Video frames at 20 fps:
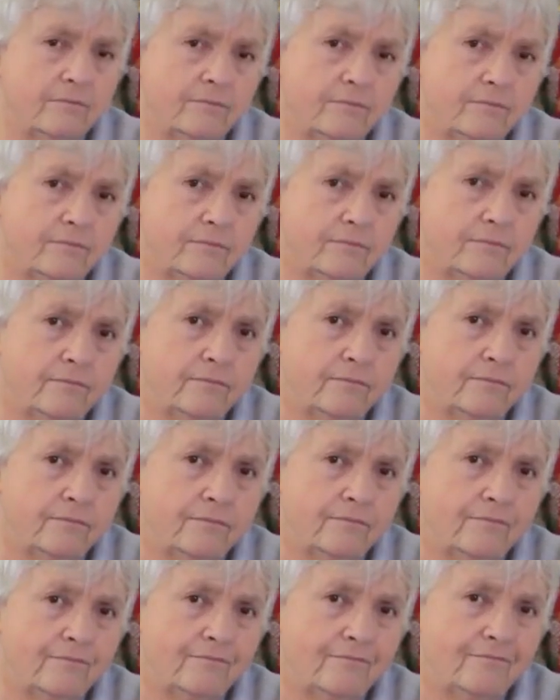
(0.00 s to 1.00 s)

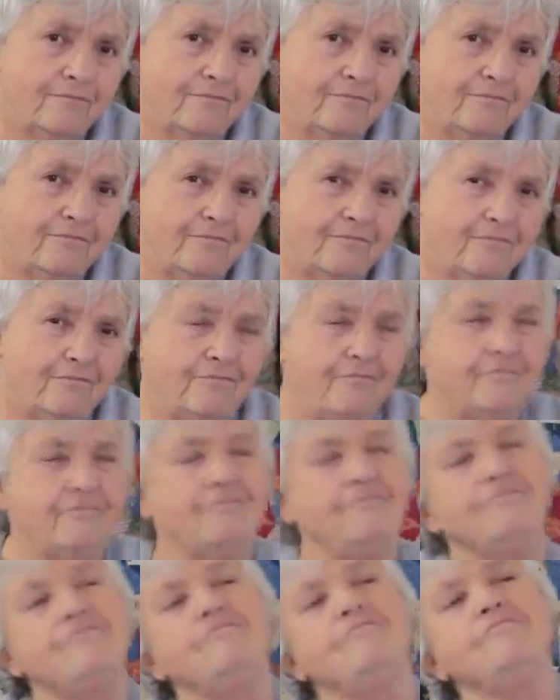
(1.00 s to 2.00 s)

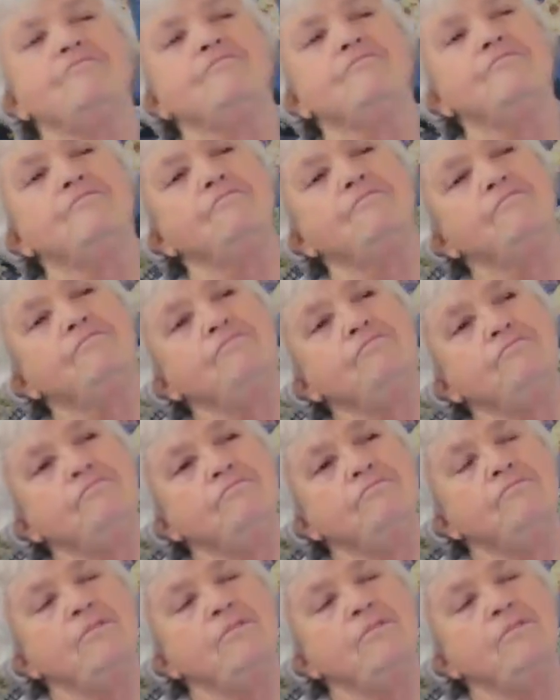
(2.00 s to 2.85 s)
Nobody speaks.